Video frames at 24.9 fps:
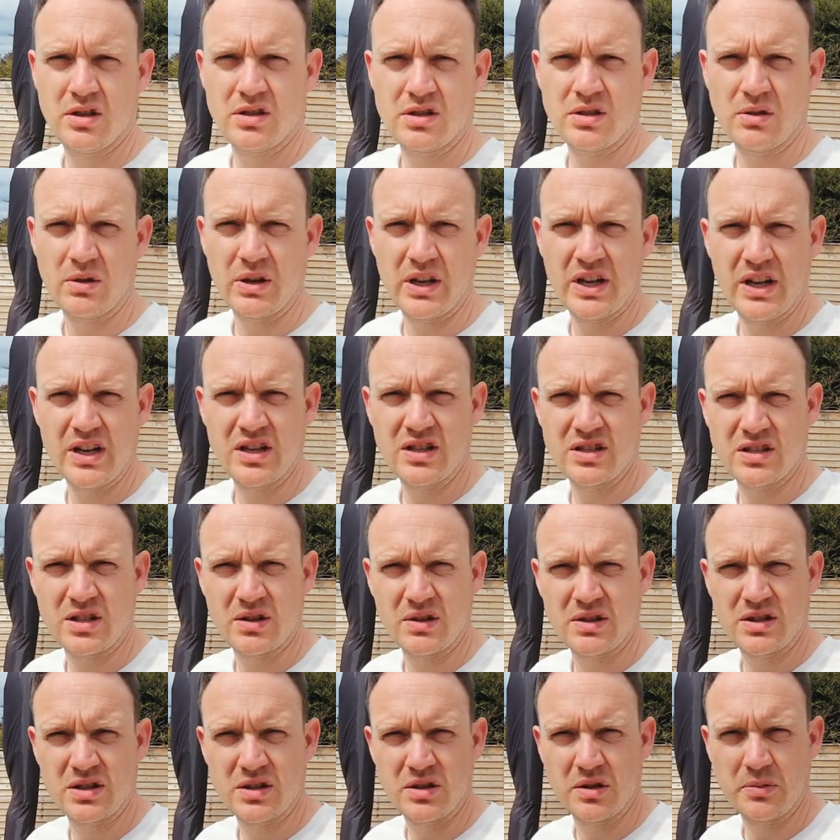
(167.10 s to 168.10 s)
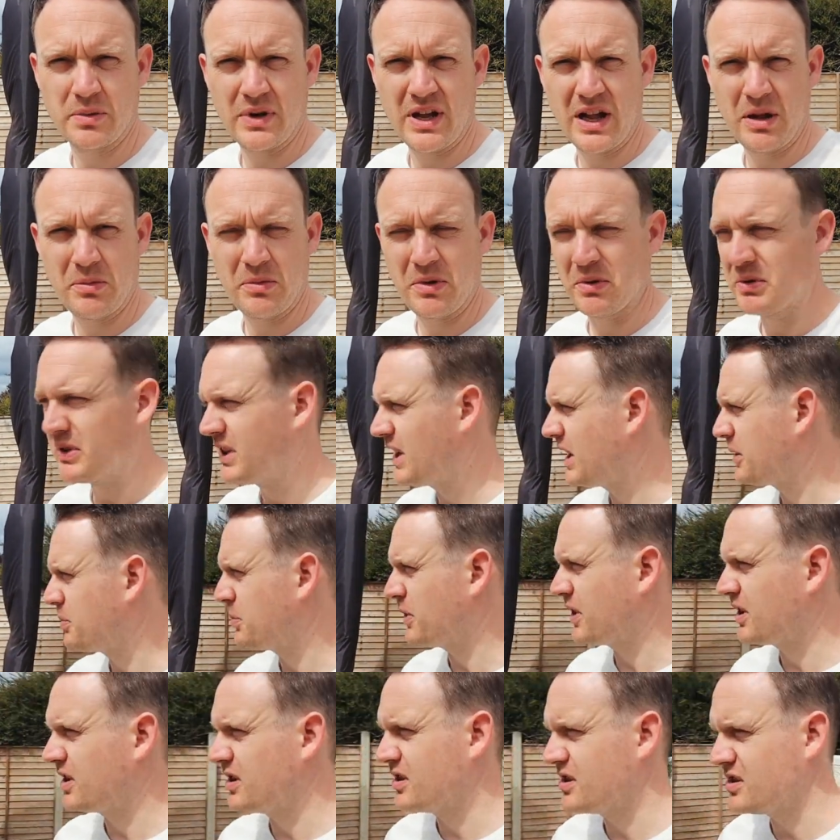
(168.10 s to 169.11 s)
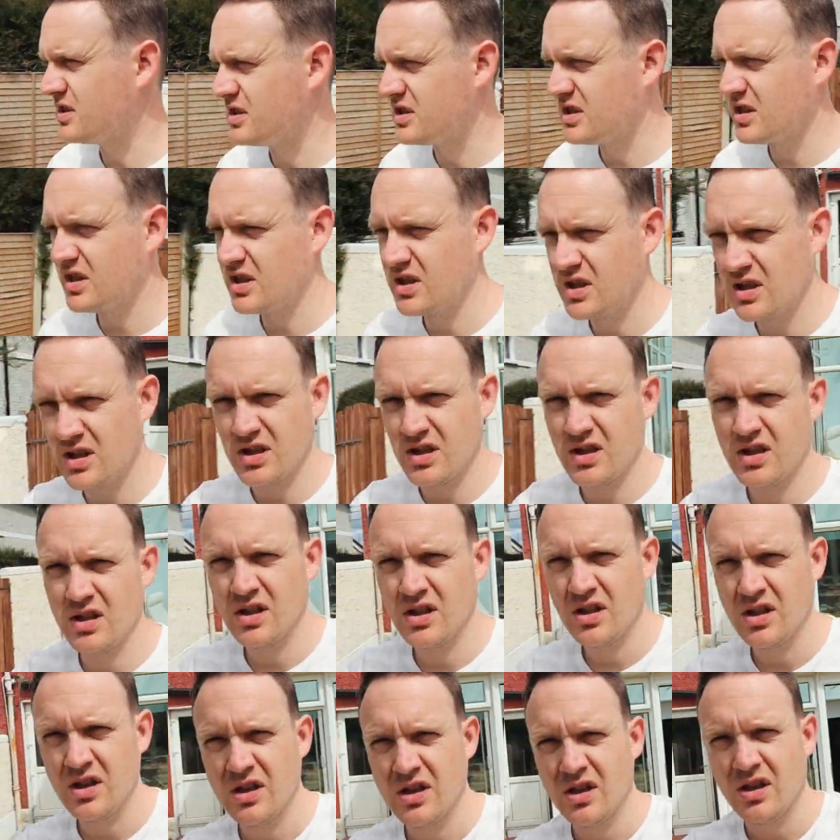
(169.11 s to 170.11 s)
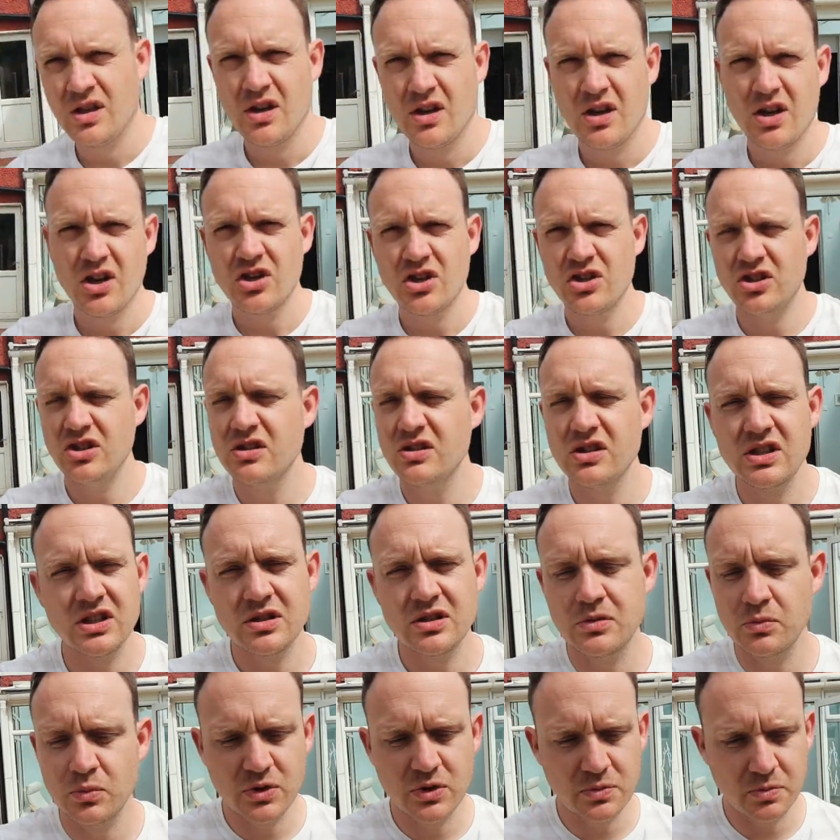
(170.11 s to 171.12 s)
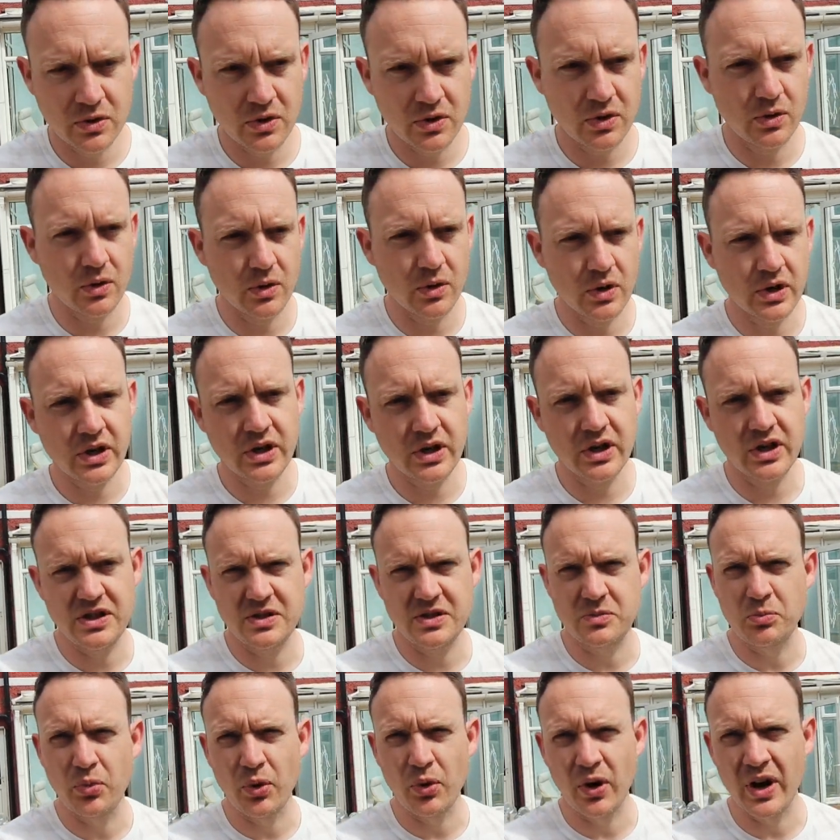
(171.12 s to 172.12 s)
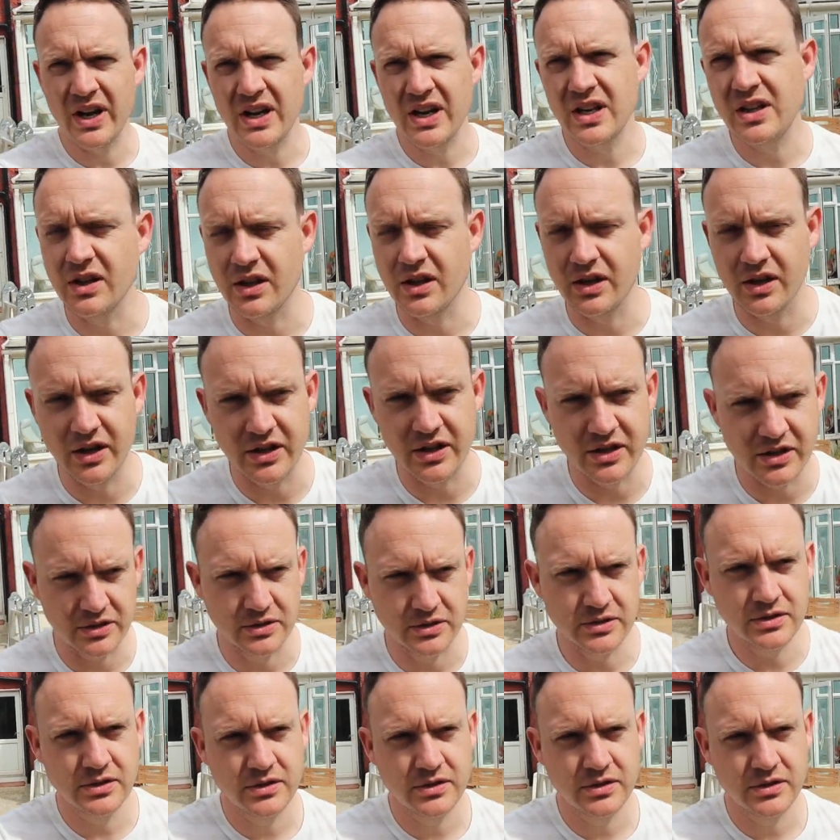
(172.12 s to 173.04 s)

So Elaine is going to come and help me with that because she just has a much more organized brain than I do.